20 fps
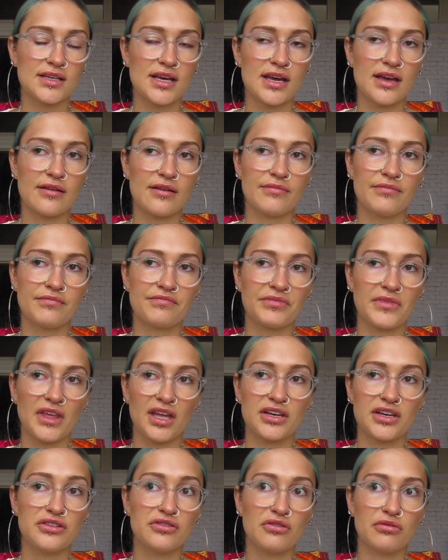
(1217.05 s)
and
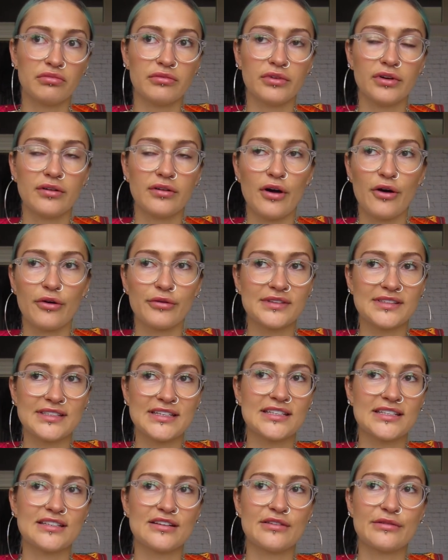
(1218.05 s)
you don't always
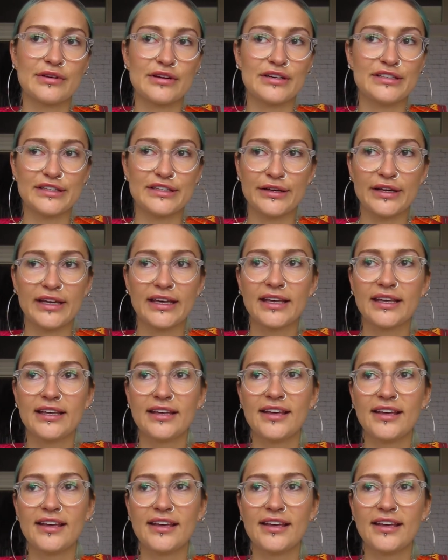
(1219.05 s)
need to know what you're doing.